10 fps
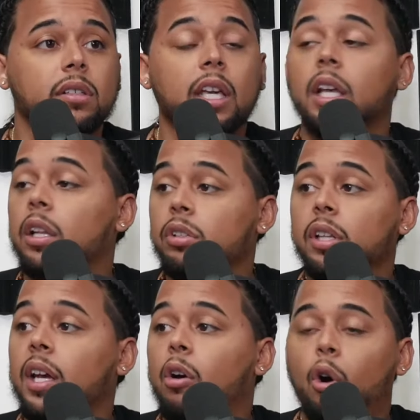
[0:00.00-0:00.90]
It looked
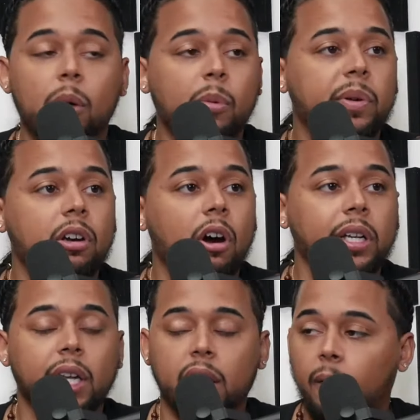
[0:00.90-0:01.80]
like a horrible P R
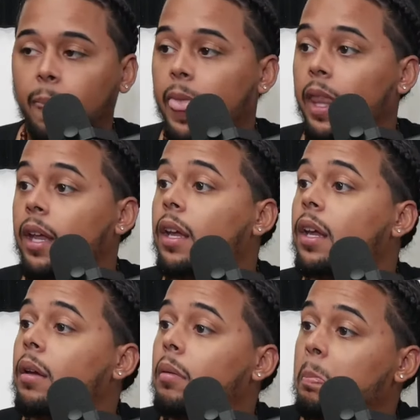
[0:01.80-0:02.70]
day.
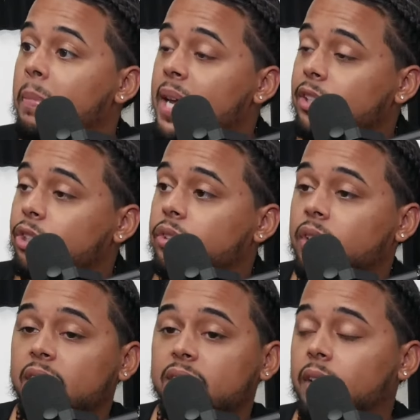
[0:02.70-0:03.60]
Mitch
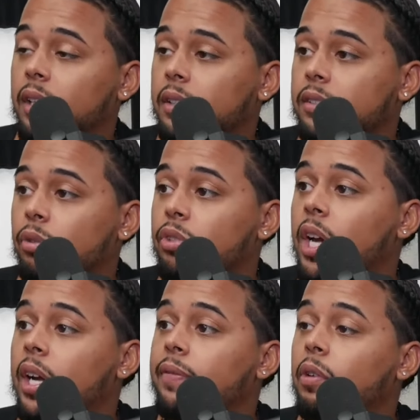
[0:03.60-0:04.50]
didn't say nothing, so
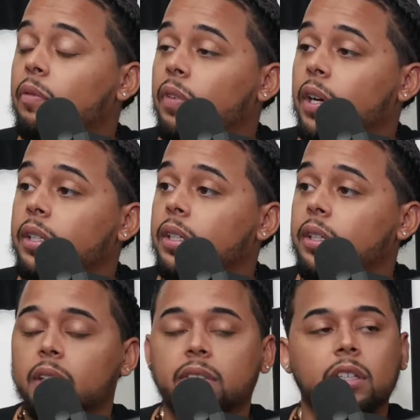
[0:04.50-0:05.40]
Yachty felt offended,
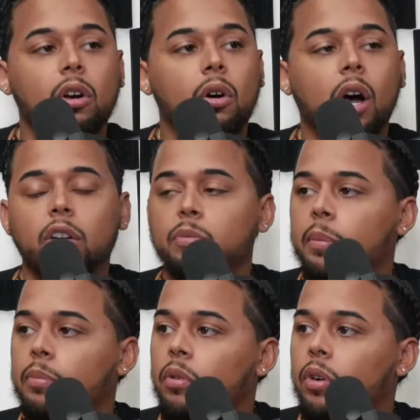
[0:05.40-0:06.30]
and he's like, "Yo, how are you, my
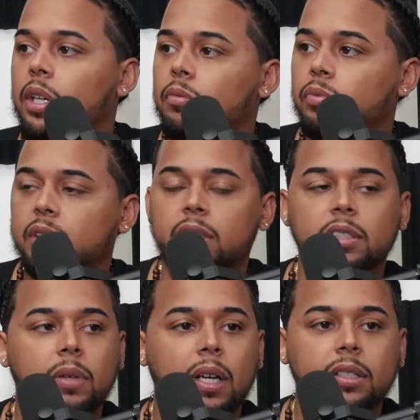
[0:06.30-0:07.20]
boy? We did
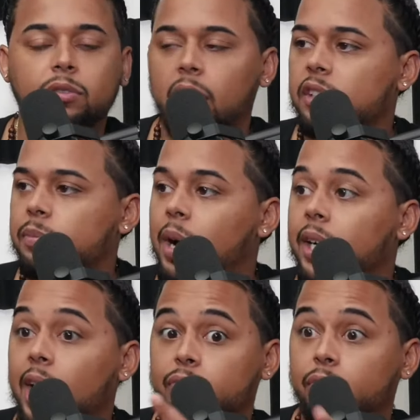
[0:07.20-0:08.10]
this. I did created this
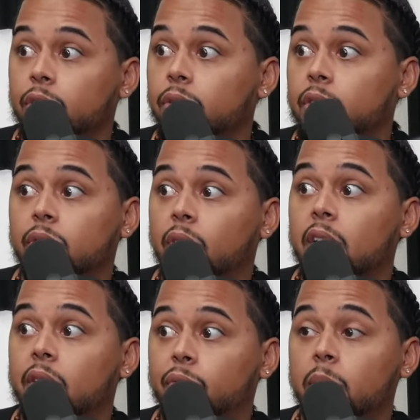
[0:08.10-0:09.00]
podcast for you. He
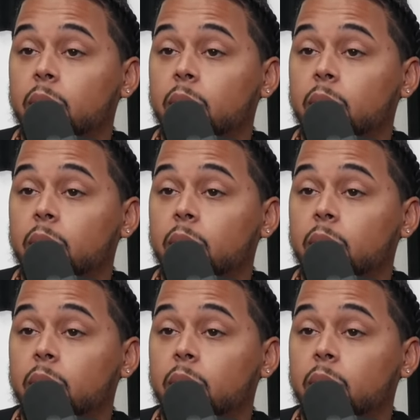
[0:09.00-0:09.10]
created it for him.